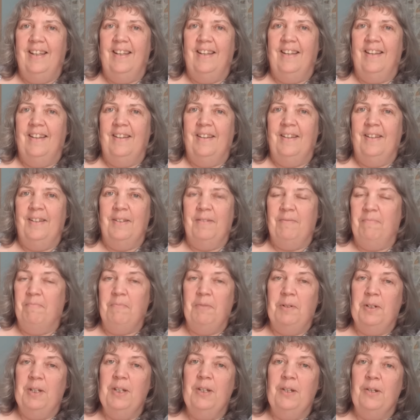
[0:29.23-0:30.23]

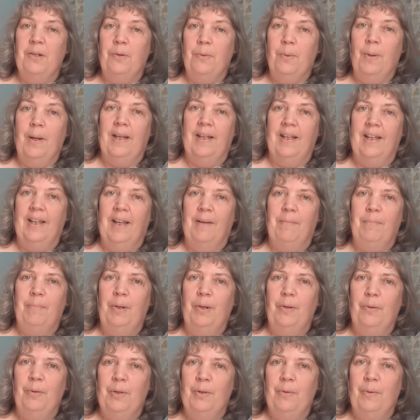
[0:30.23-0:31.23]
We didn't quite get
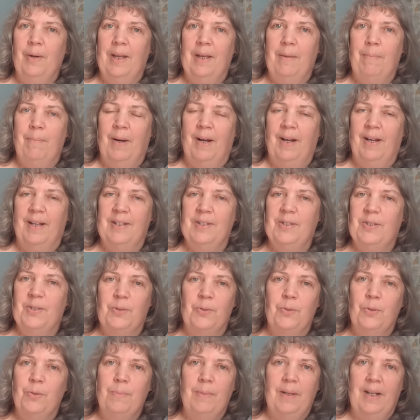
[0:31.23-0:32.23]
blown away by
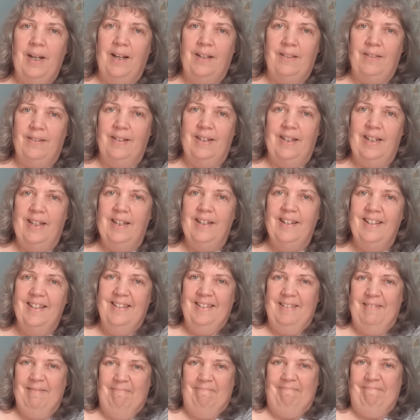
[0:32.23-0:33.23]
Storm Kathleen.
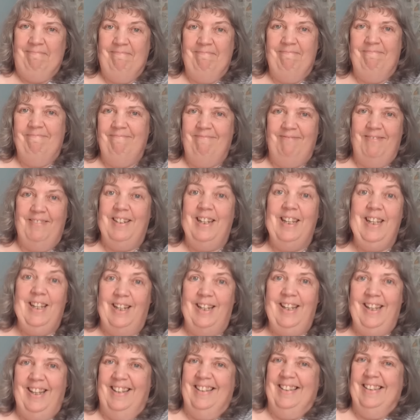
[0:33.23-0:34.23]

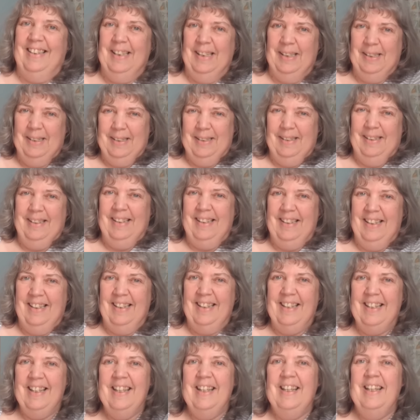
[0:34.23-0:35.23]
Nearly.
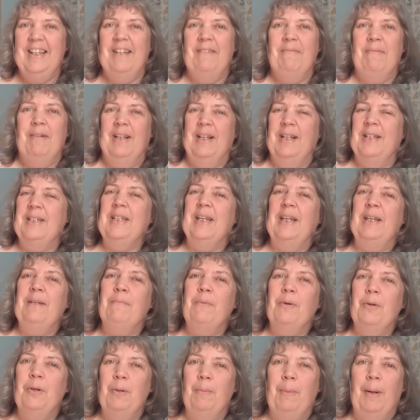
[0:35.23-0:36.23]
I'll tell you
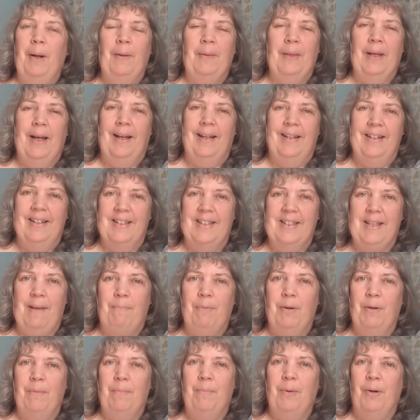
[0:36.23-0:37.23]
more about that in a
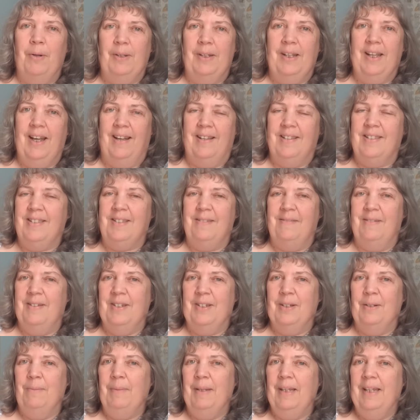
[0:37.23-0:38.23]
separate podcast,
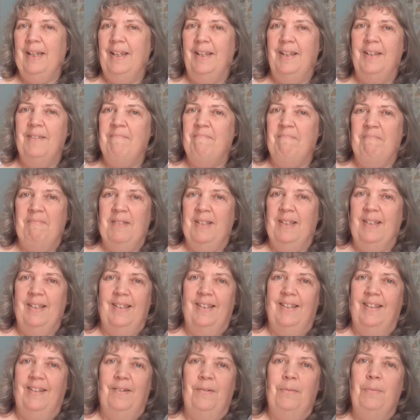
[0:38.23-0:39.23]
which will be
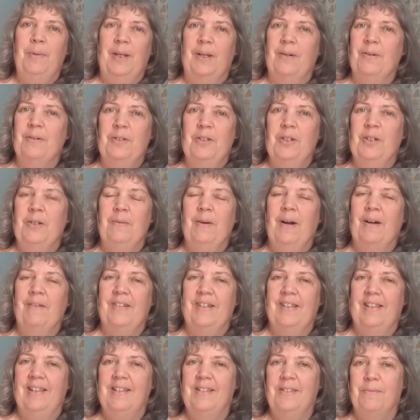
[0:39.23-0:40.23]
a week or two
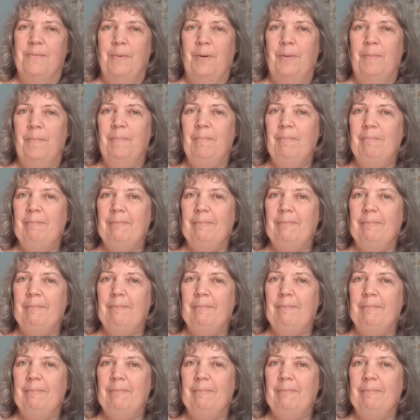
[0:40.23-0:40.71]
after this one.